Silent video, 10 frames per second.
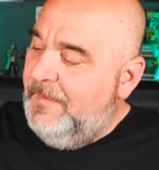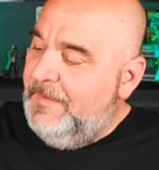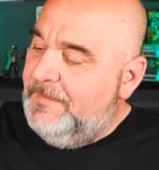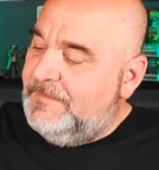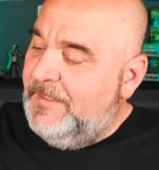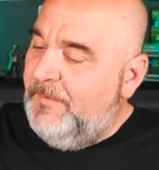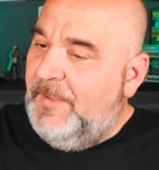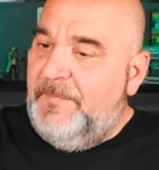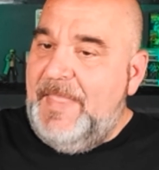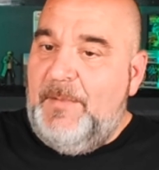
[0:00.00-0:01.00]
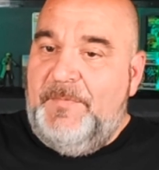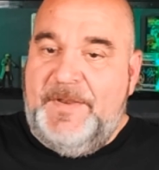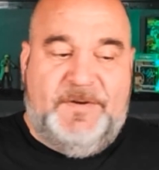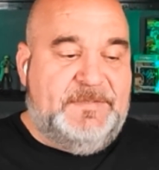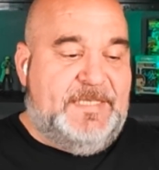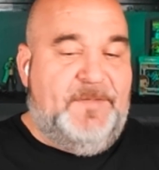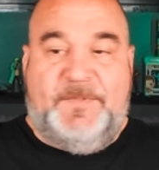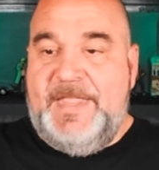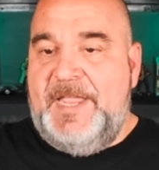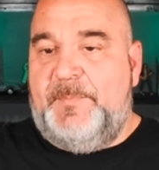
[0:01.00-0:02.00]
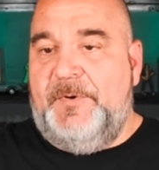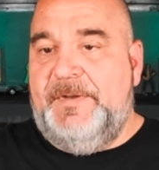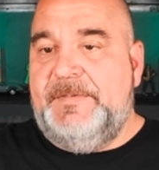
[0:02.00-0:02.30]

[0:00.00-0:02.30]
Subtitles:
So that one there is definitely out of print.